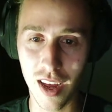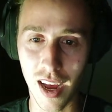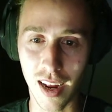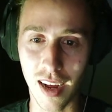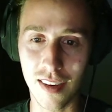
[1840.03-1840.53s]

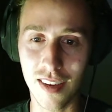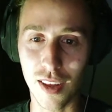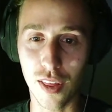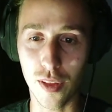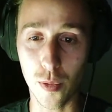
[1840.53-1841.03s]
and I see
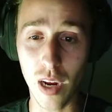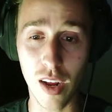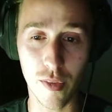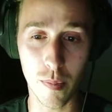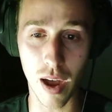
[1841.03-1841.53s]
3
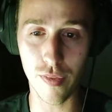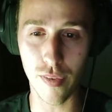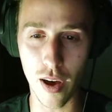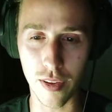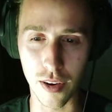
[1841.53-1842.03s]
of my
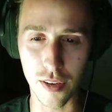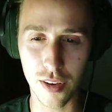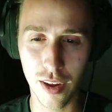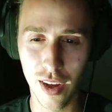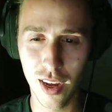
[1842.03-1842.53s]
fathers
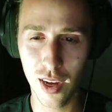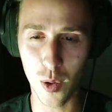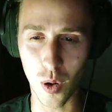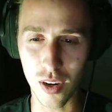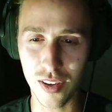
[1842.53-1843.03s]

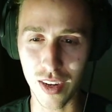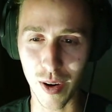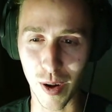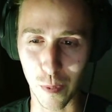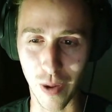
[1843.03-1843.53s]
who are
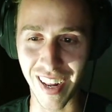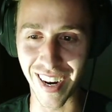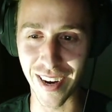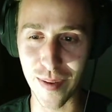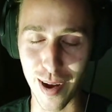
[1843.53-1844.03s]
staring right
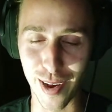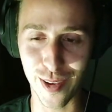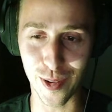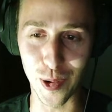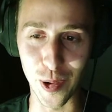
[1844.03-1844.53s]
into my
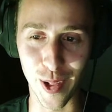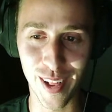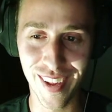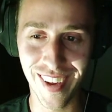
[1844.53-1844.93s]
soul,